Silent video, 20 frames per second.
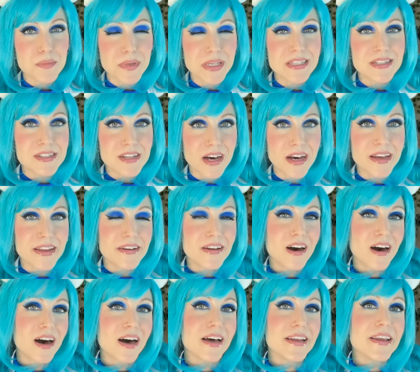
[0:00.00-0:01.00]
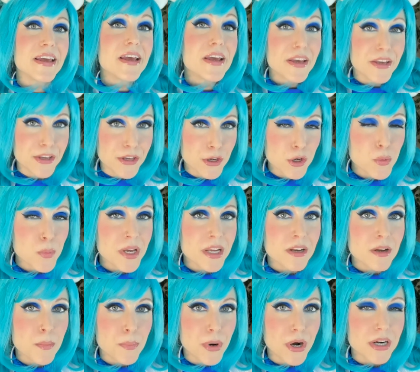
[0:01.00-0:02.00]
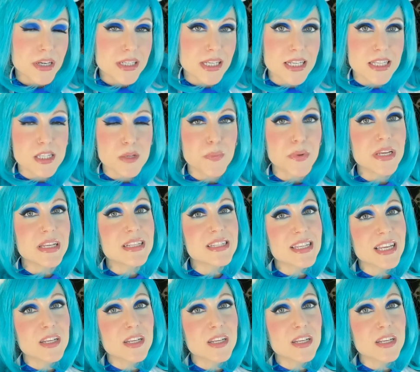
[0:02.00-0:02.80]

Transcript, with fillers: been done on human participants,